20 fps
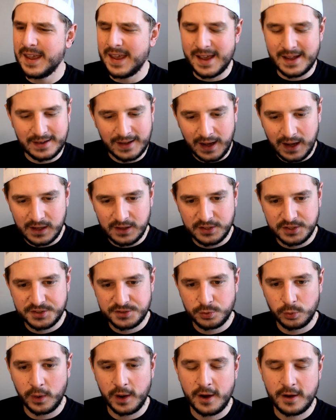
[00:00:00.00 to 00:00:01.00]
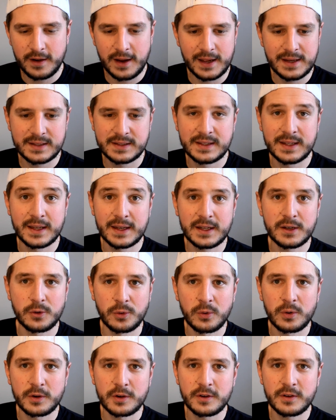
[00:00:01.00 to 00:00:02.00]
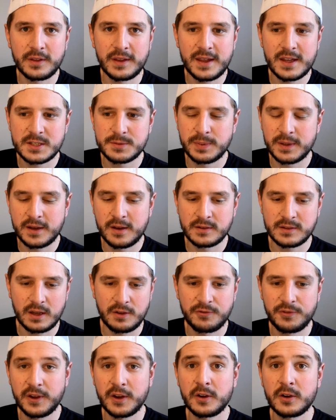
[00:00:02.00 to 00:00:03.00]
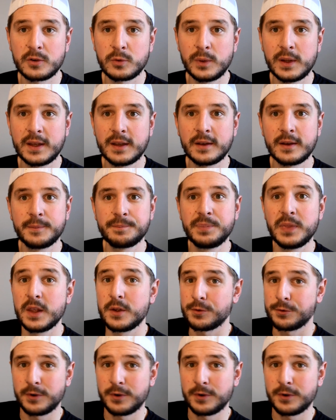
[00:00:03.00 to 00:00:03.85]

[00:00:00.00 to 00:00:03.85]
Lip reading: And I swear I didn't order this because I figured we could